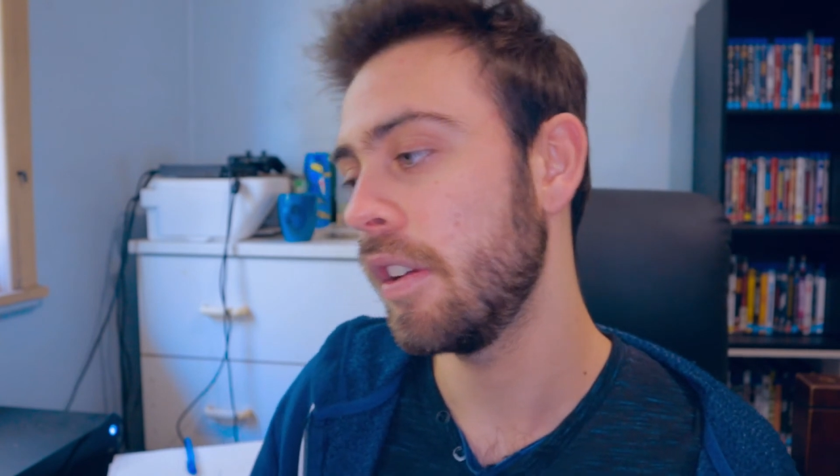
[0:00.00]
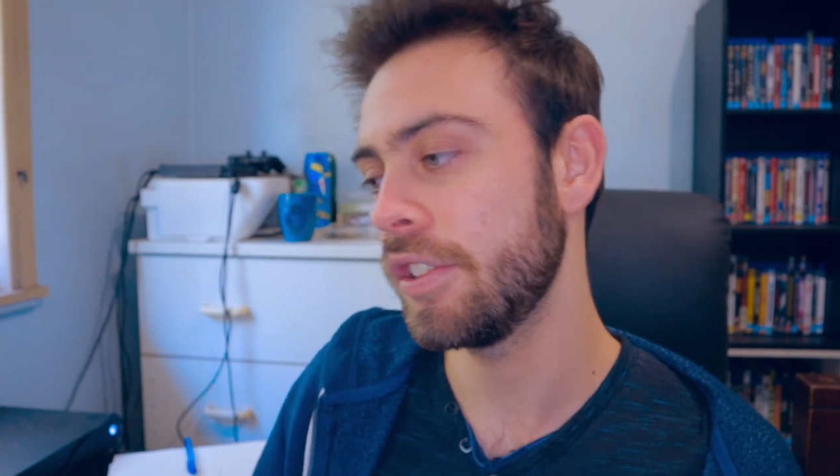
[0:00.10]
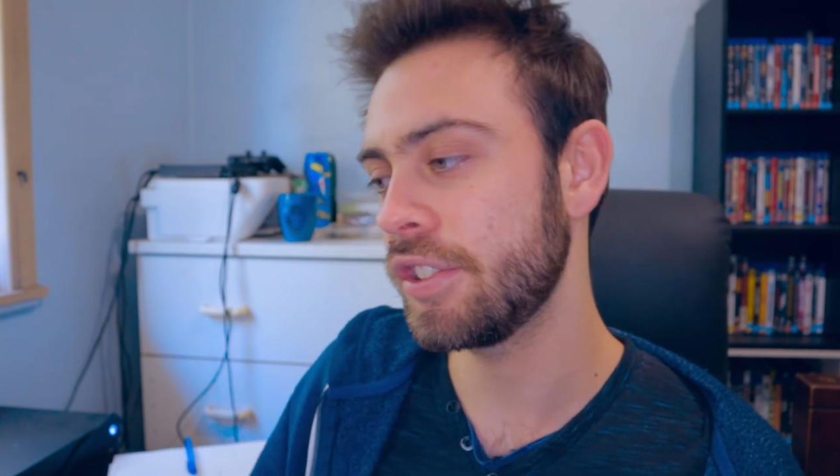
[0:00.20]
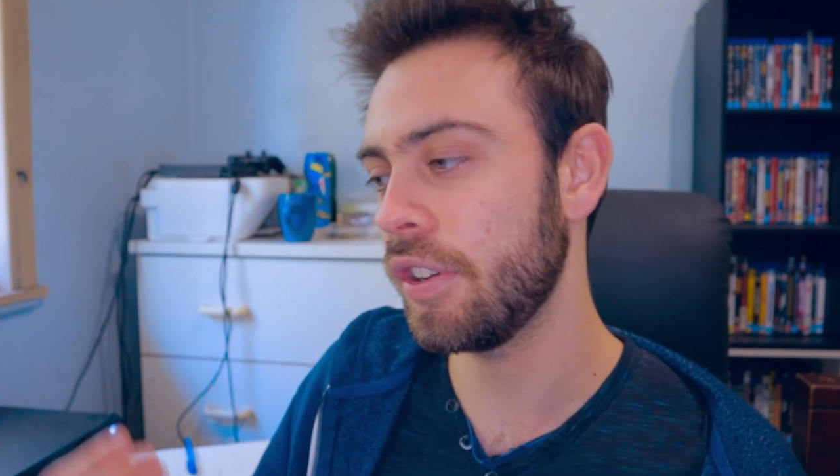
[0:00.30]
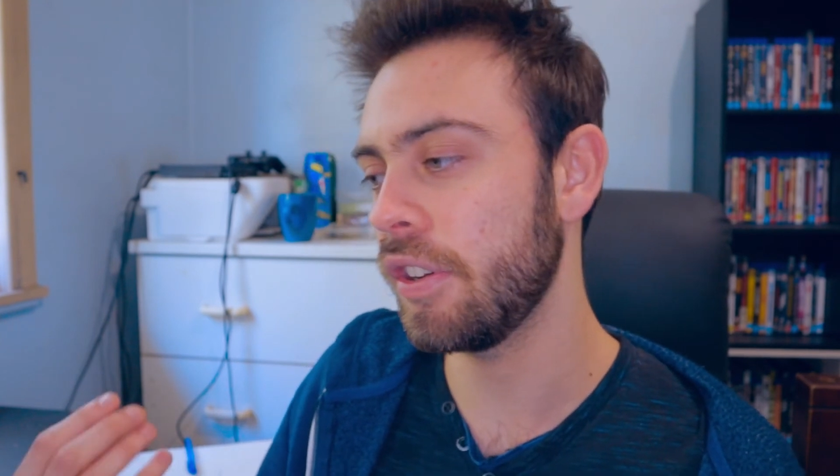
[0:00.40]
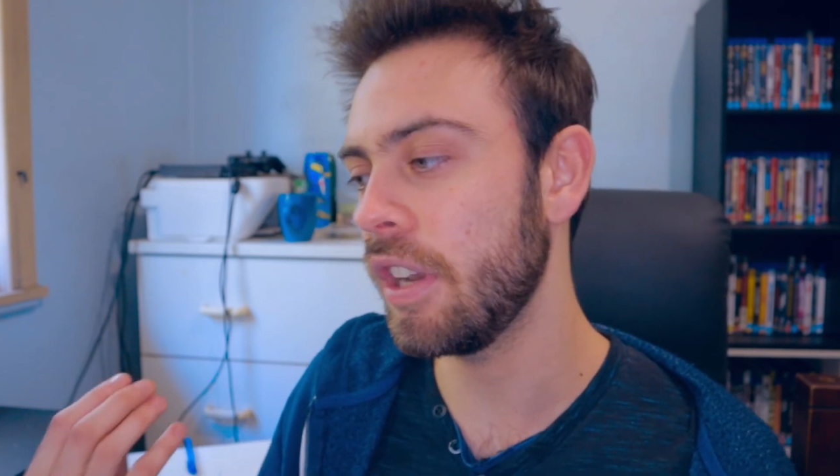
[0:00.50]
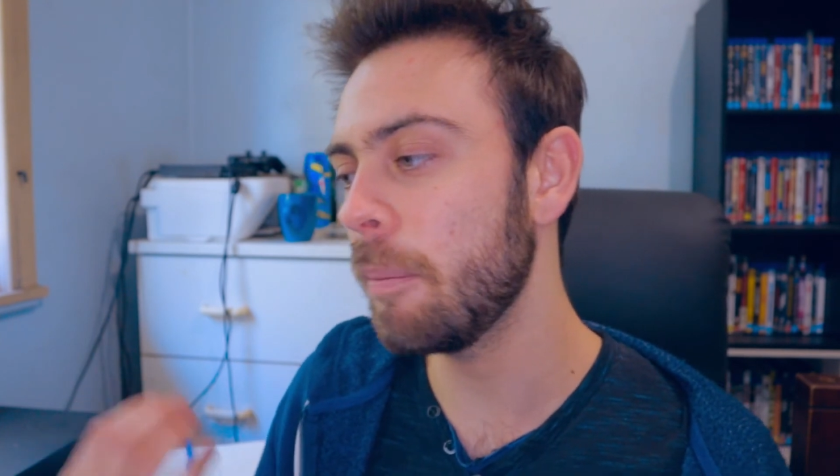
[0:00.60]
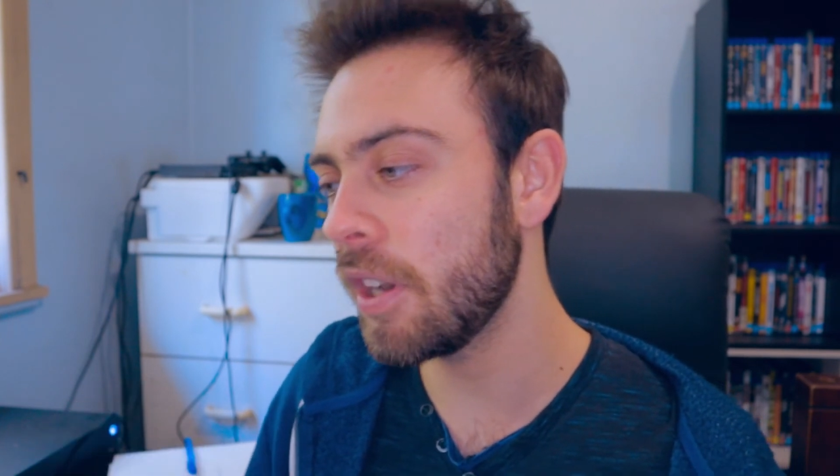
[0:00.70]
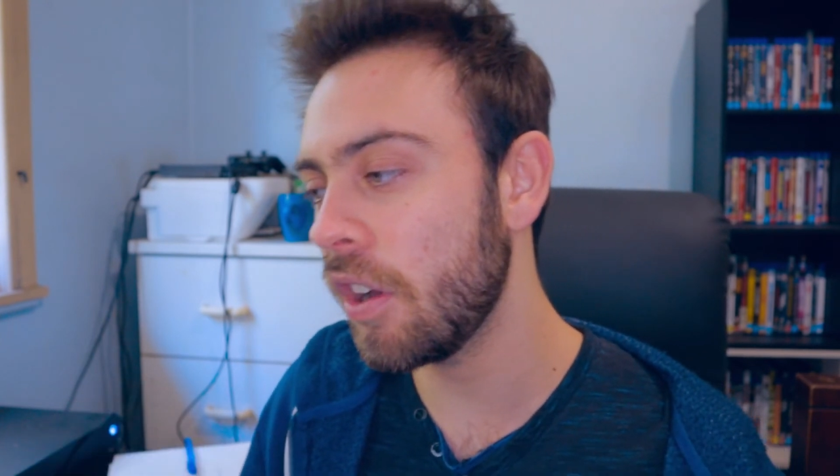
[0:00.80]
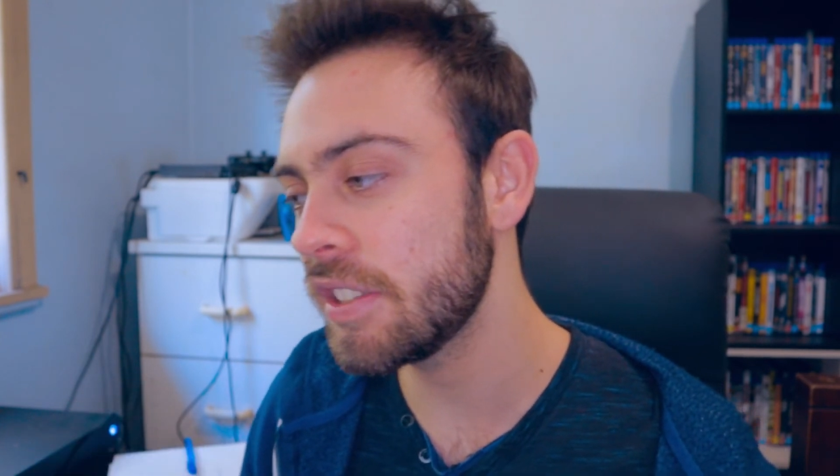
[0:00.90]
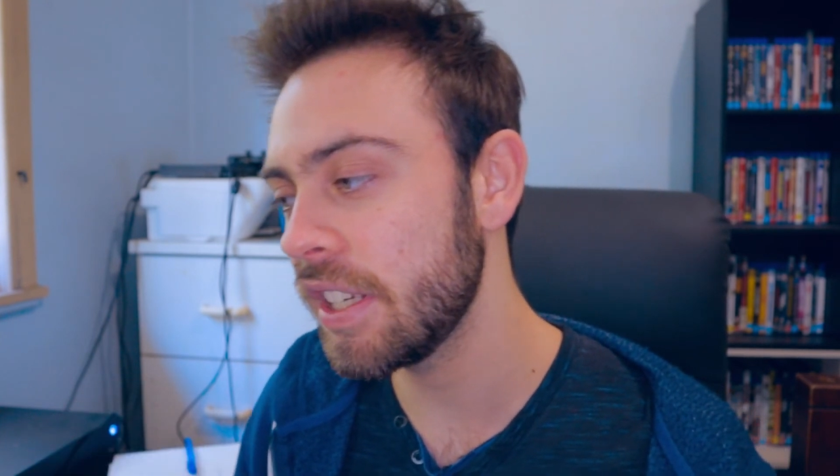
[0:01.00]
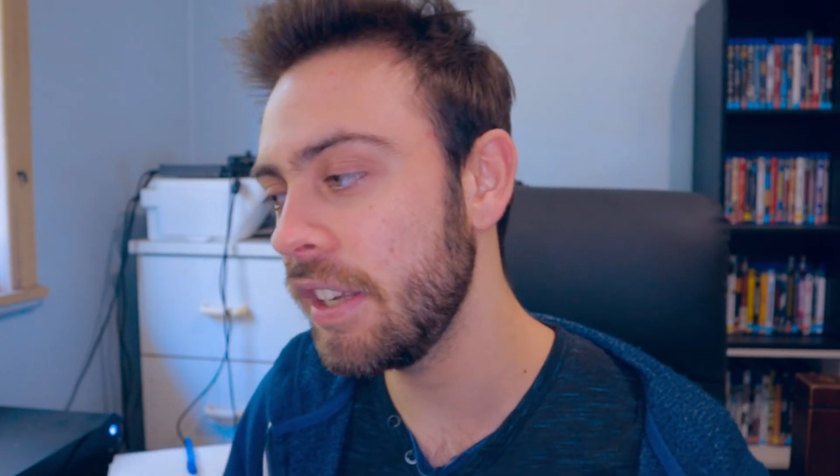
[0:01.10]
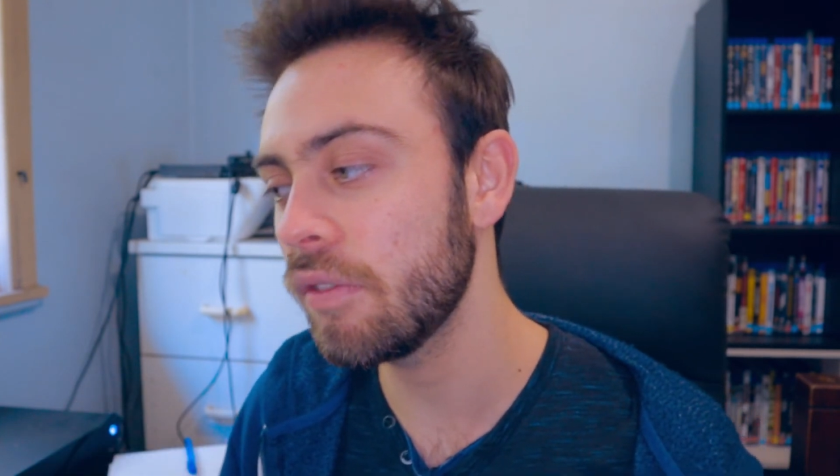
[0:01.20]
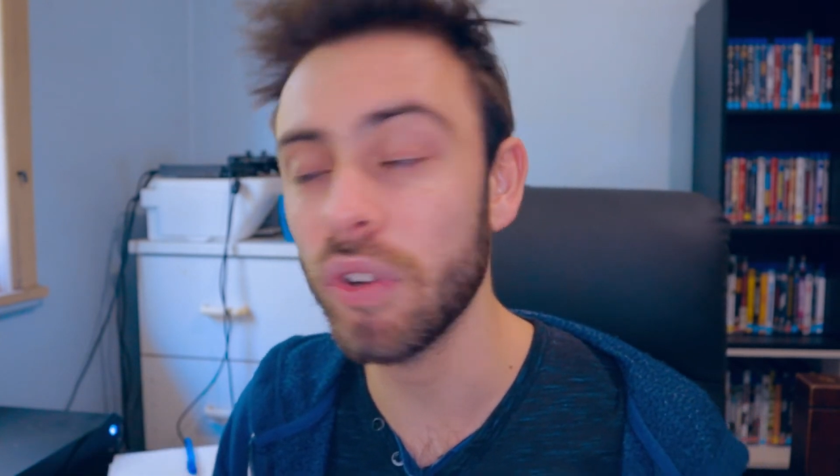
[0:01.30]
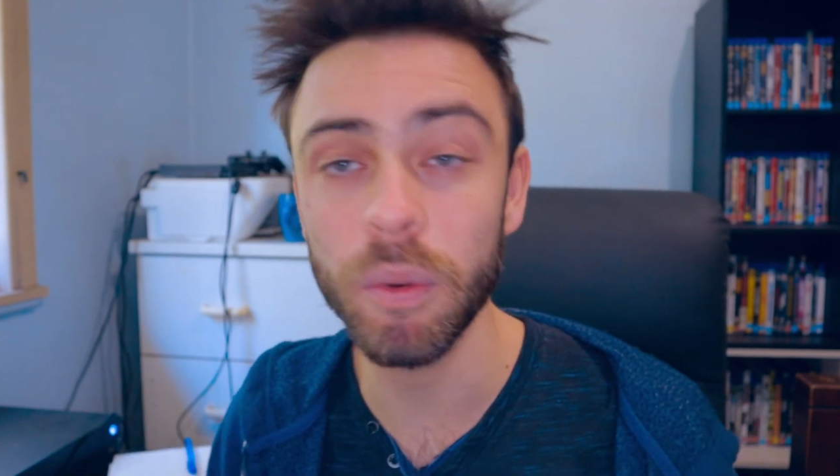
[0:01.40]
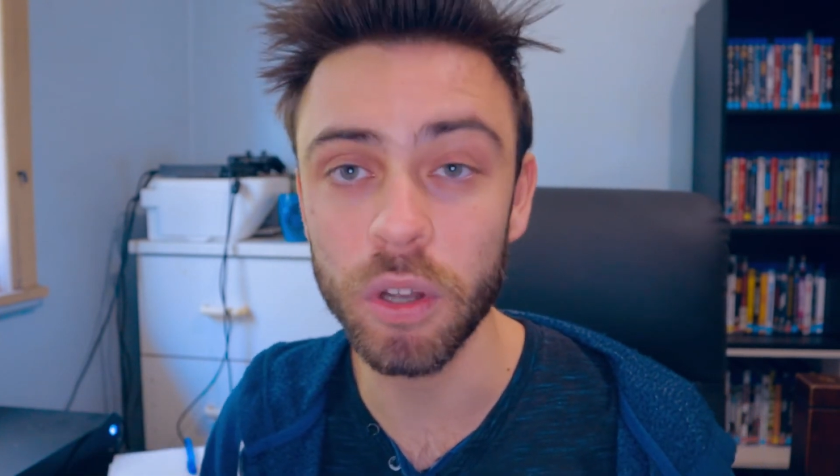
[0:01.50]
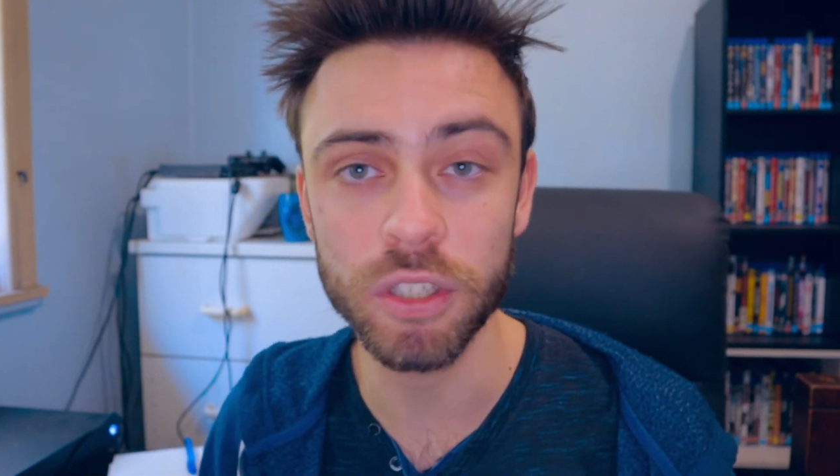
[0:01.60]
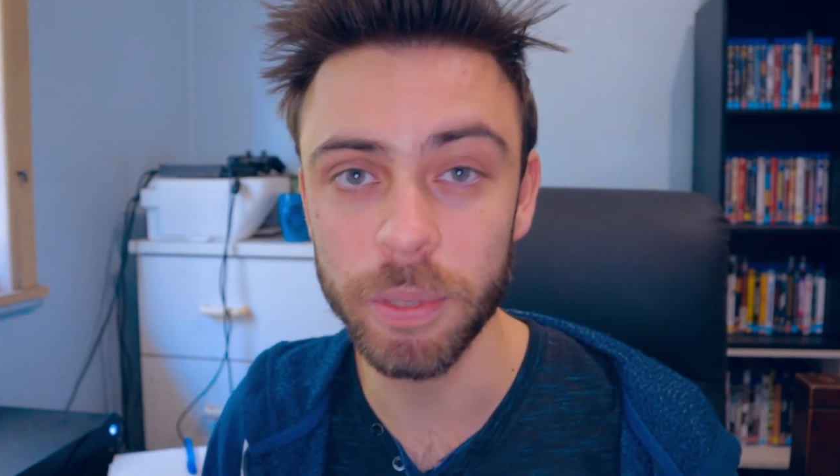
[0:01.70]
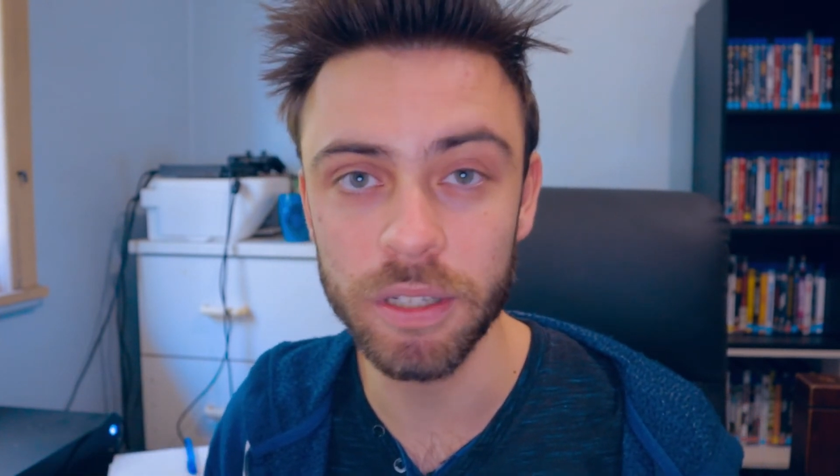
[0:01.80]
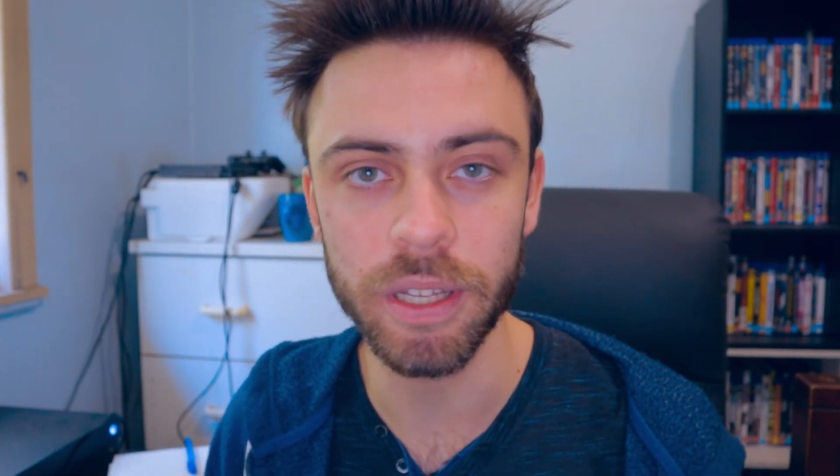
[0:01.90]
So number 19,
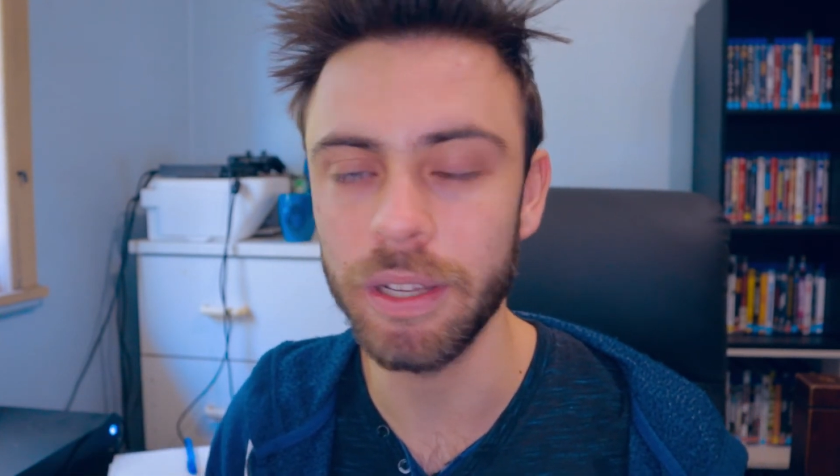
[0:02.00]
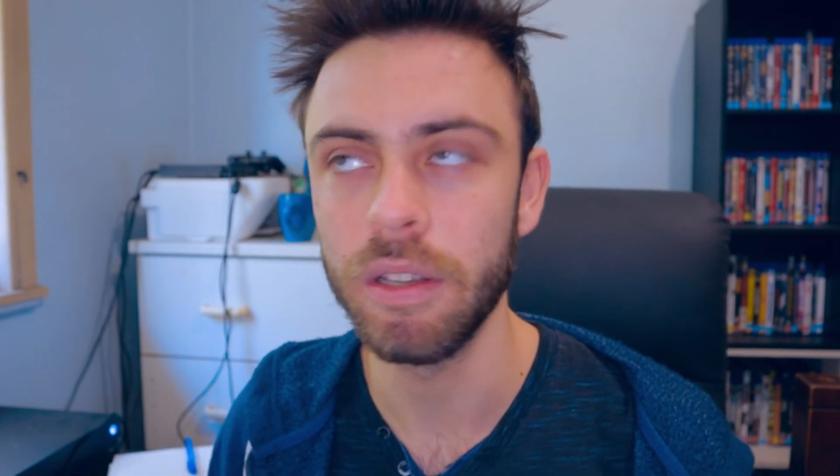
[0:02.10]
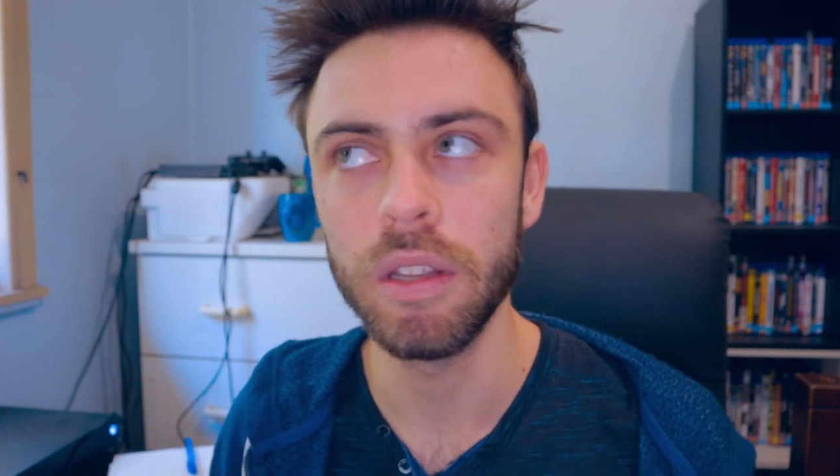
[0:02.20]
rewatchability.